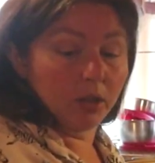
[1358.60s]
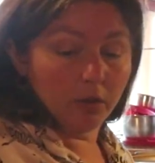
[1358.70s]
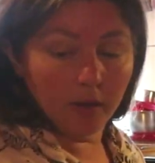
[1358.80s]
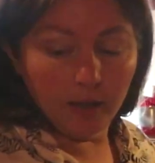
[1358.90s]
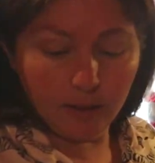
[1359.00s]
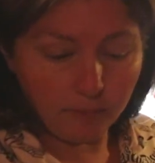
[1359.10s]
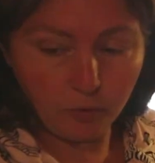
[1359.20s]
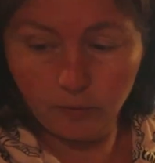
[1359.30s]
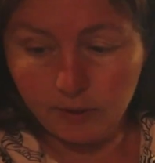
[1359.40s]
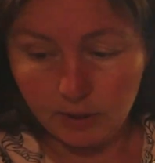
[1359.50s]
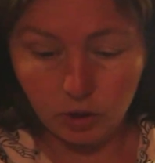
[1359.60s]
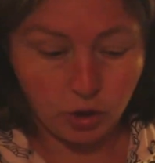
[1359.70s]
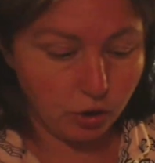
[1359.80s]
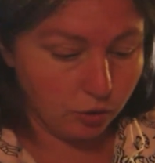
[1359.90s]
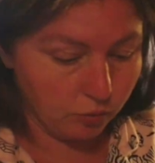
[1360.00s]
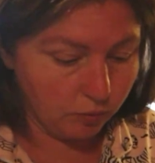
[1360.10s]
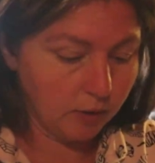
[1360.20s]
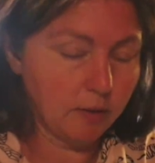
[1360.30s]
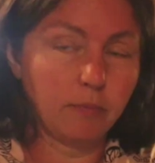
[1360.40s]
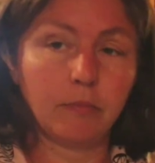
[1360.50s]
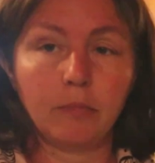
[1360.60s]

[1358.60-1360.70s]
I'm going to